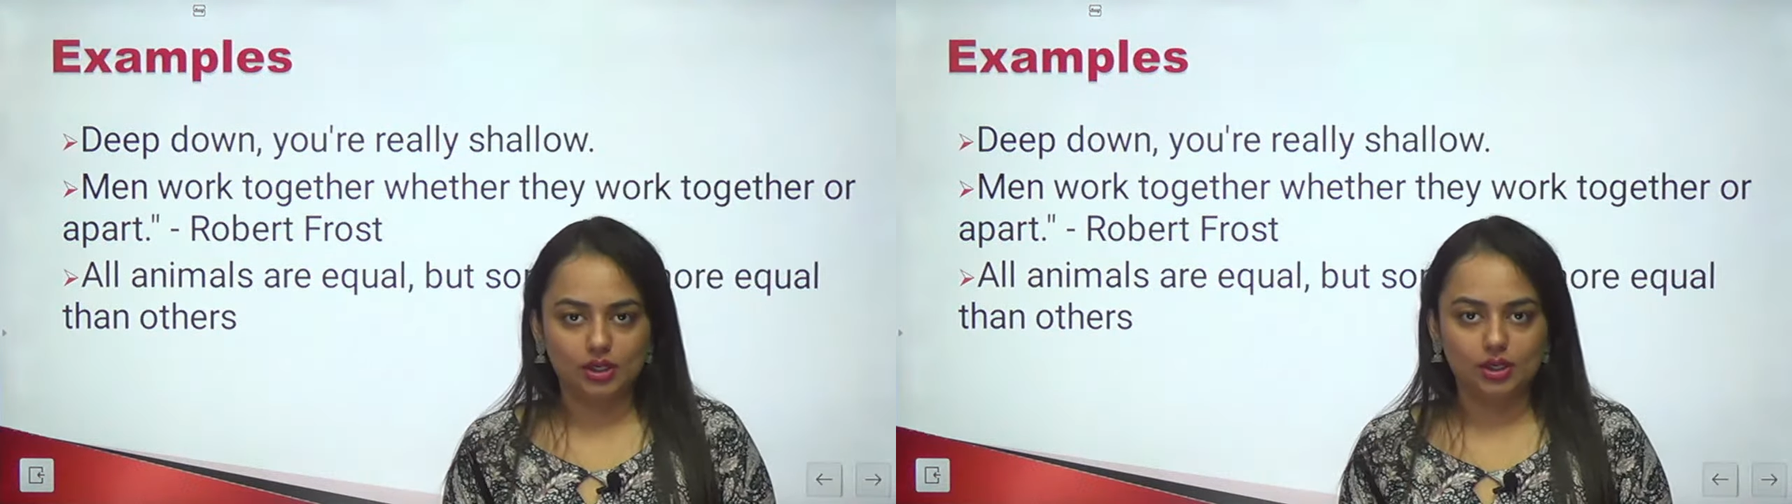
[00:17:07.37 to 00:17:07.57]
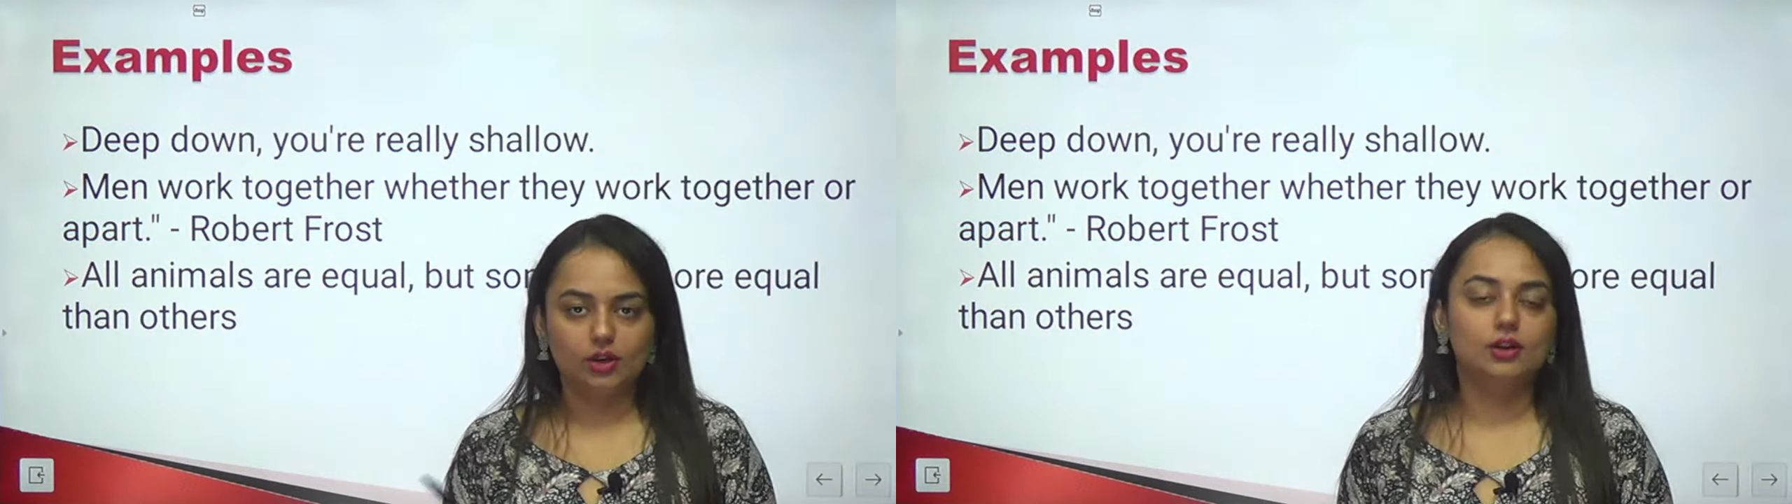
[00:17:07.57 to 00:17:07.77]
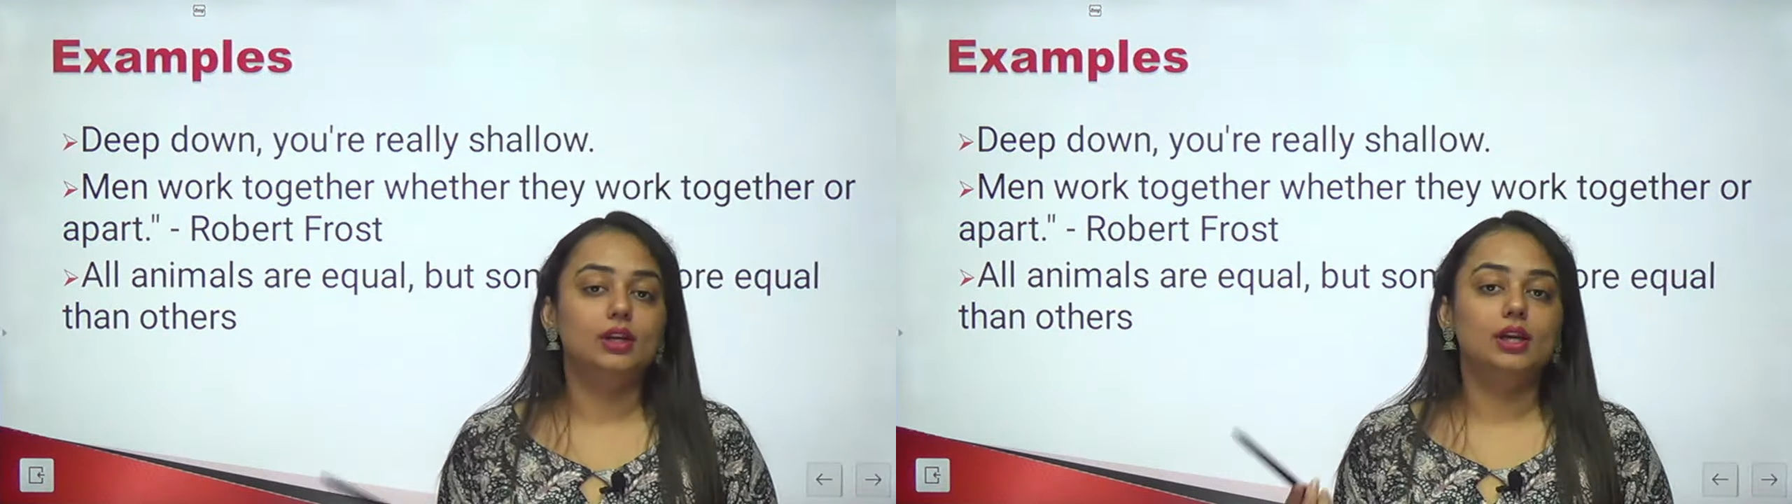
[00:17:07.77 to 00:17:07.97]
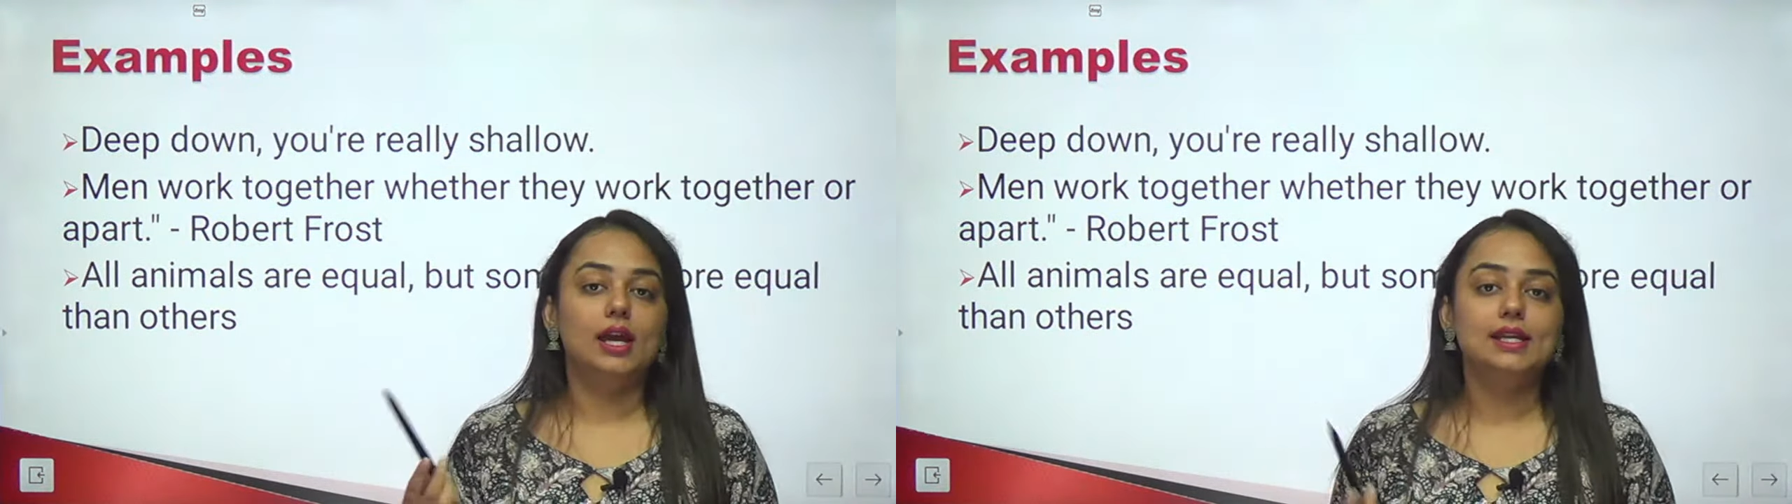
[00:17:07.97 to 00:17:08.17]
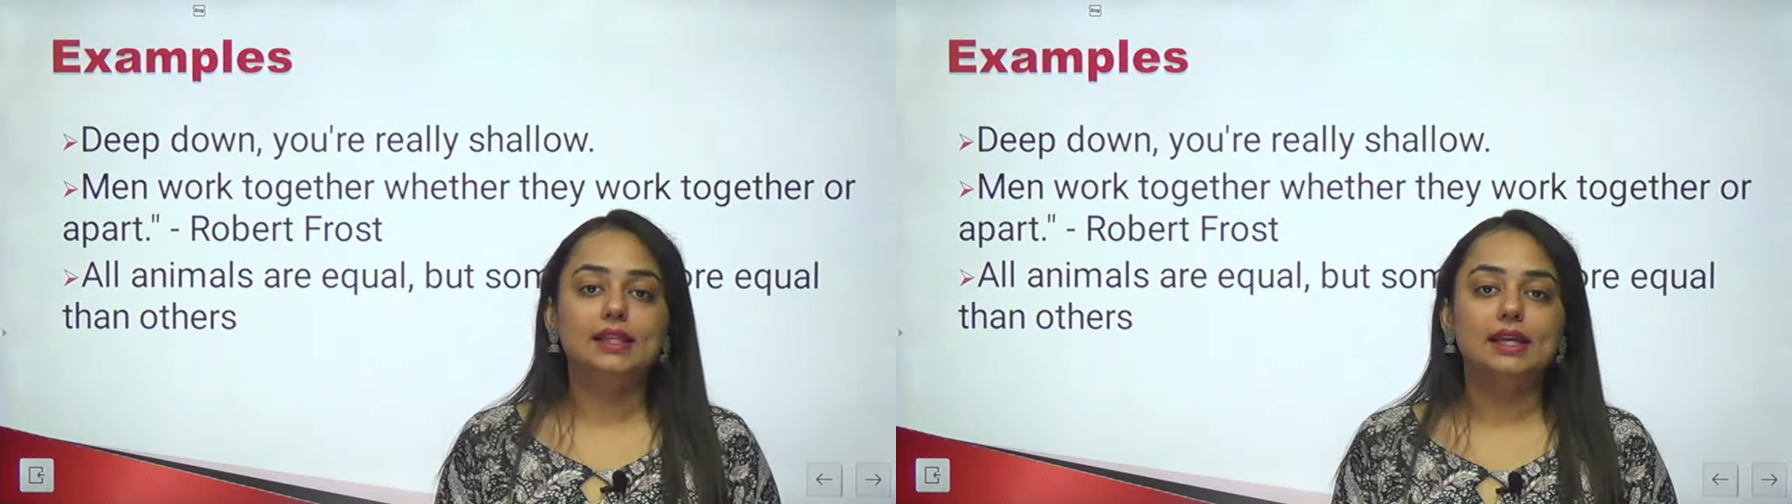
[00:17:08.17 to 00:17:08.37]
or
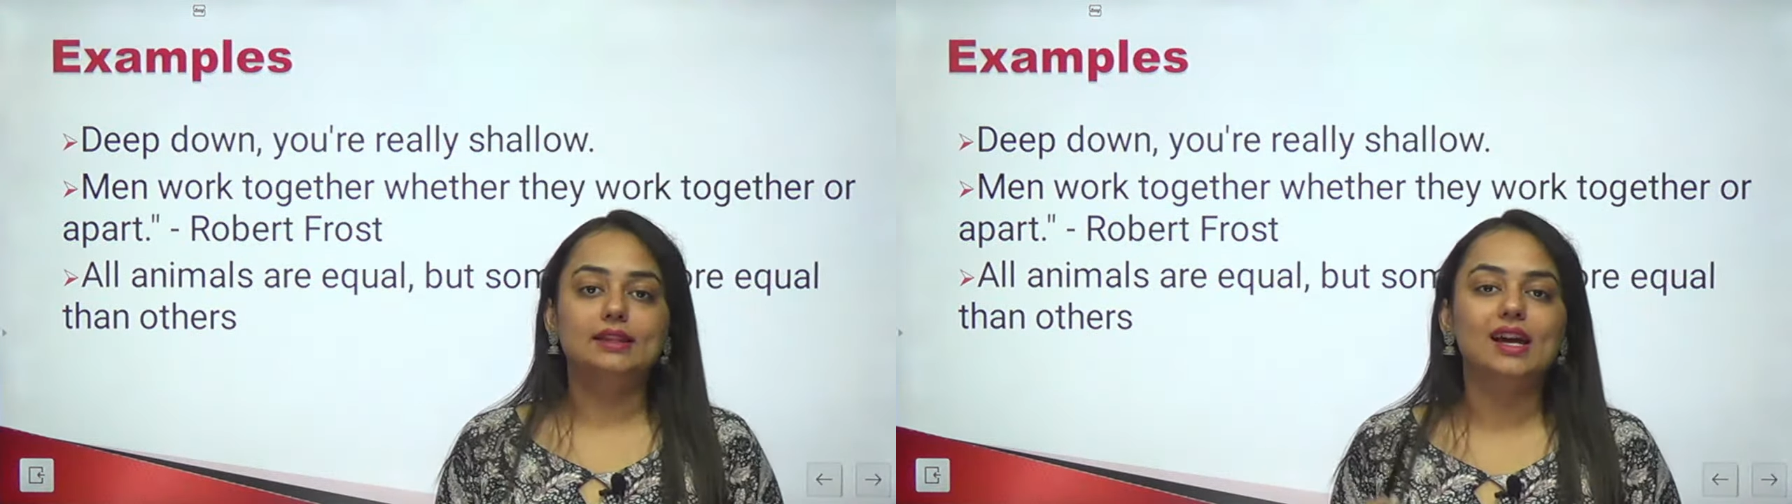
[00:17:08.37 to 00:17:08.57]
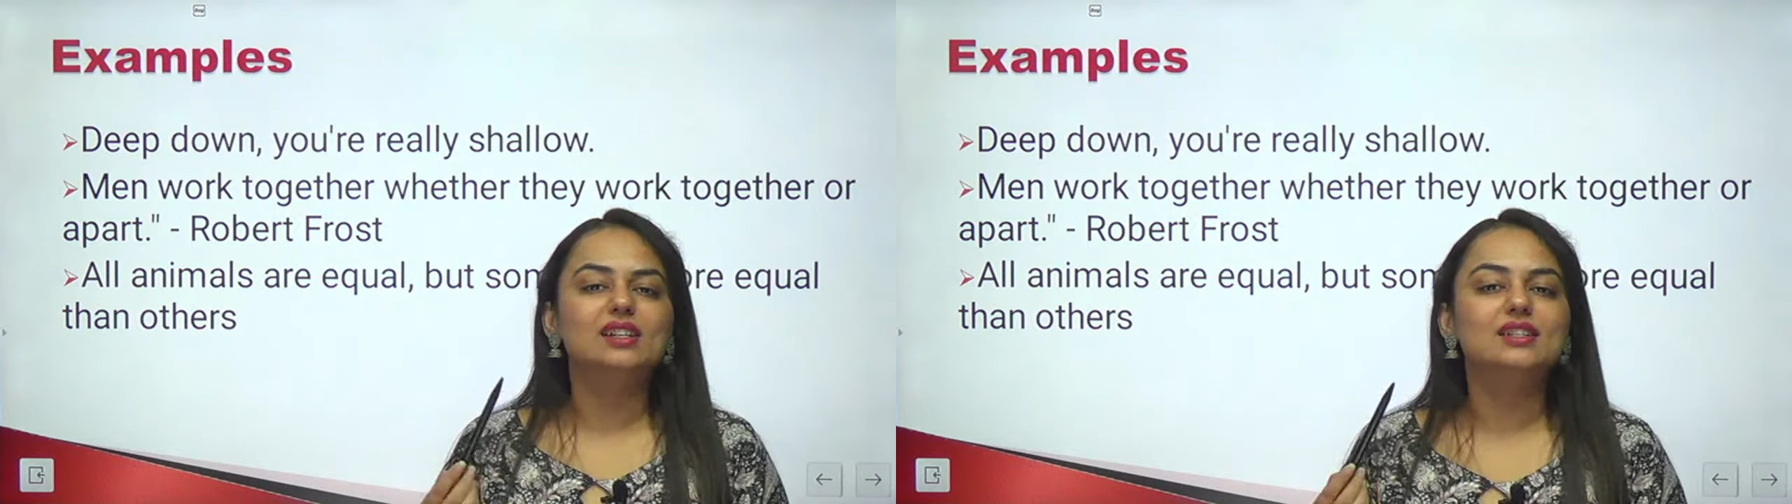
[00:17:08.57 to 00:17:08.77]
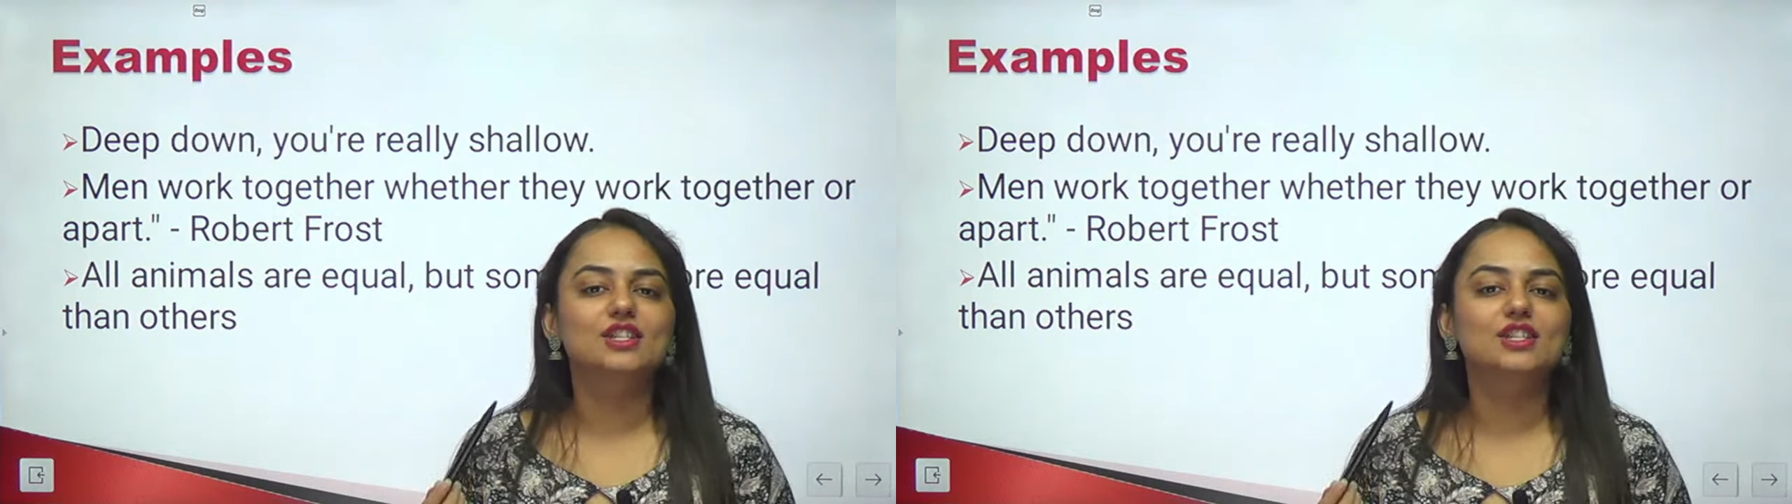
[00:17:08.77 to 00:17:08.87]
anything that is